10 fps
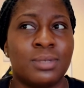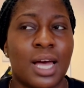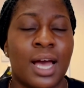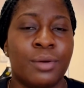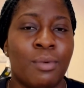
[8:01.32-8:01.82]
I
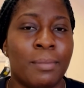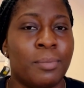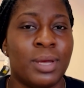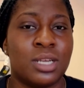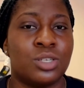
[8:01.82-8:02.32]
remember
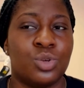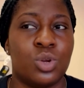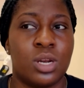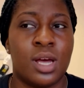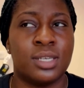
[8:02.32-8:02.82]
being a student
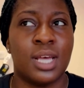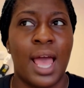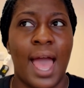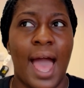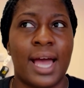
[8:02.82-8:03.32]
nurse
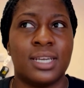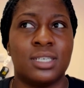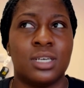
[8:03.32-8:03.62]
and